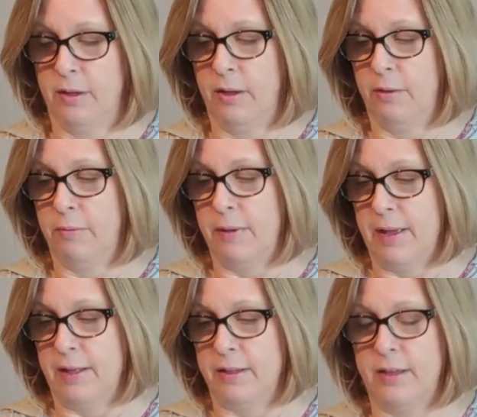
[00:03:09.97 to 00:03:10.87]

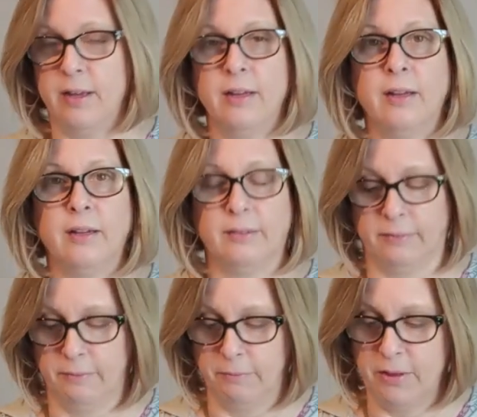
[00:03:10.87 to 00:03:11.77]
Well,
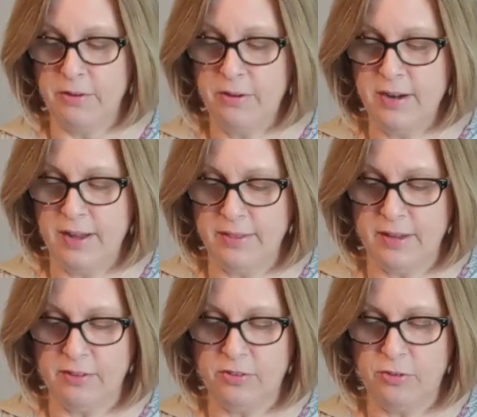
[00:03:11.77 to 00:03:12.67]
whether or not
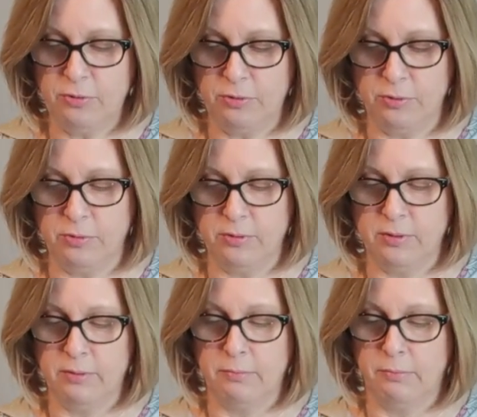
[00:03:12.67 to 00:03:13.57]
that's true,
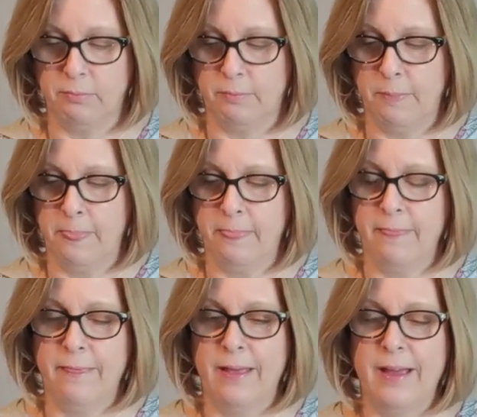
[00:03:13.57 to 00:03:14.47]

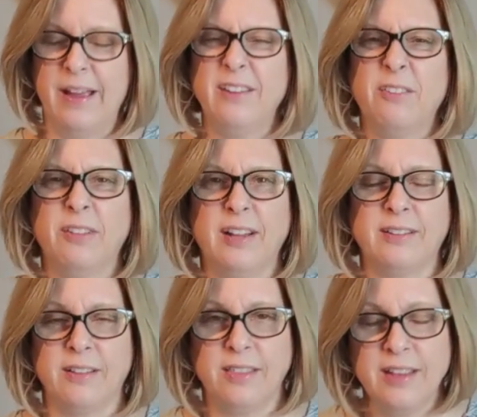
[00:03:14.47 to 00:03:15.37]
I don't like to
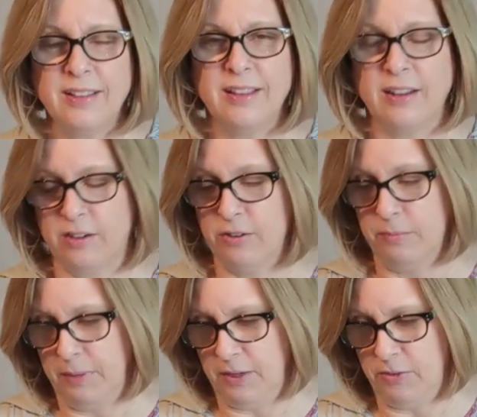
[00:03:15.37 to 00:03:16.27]
think that it could be
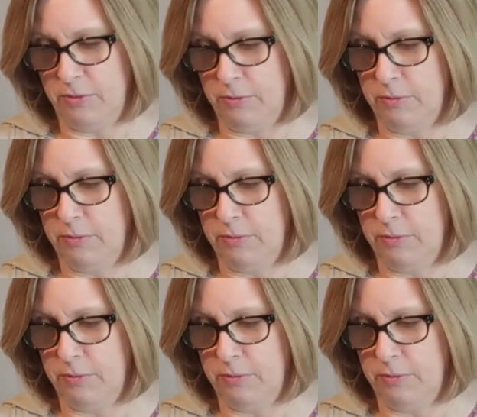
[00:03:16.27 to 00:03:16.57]
true.